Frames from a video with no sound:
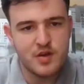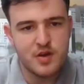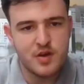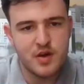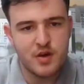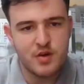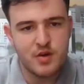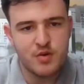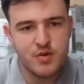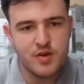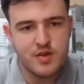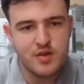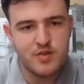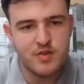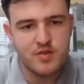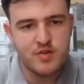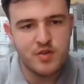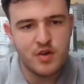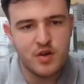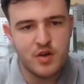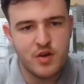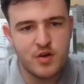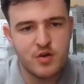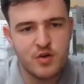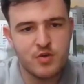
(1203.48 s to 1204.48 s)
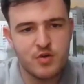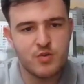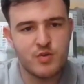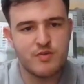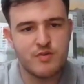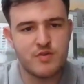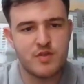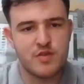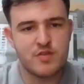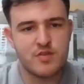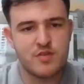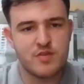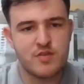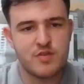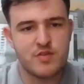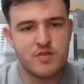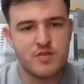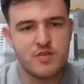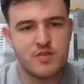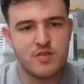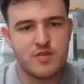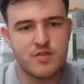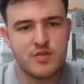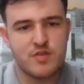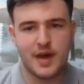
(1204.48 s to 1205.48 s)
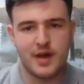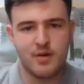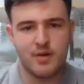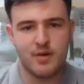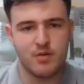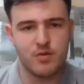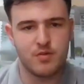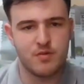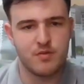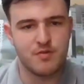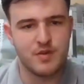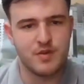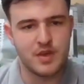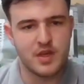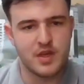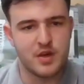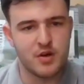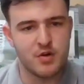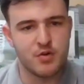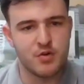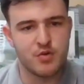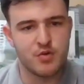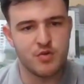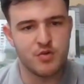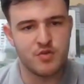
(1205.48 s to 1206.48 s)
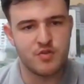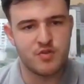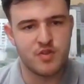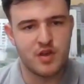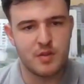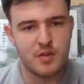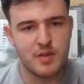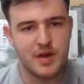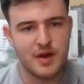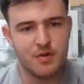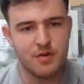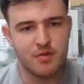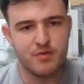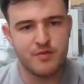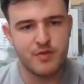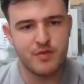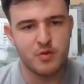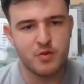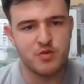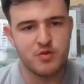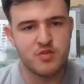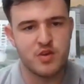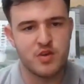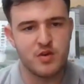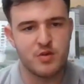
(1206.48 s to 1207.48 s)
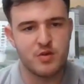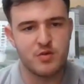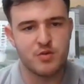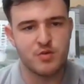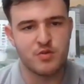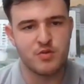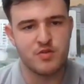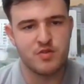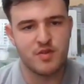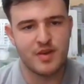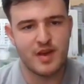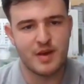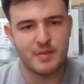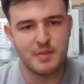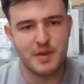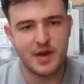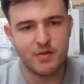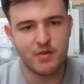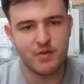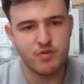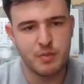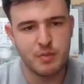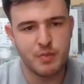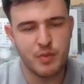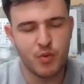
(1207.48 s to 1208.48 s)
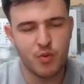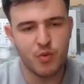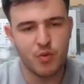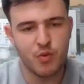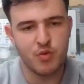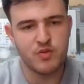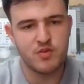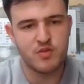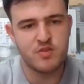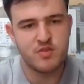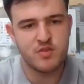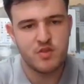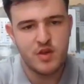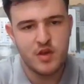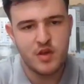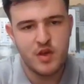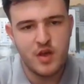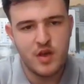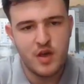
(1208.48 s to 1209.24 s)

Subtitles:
ago. So we've discussed about videos, about photos, about reports,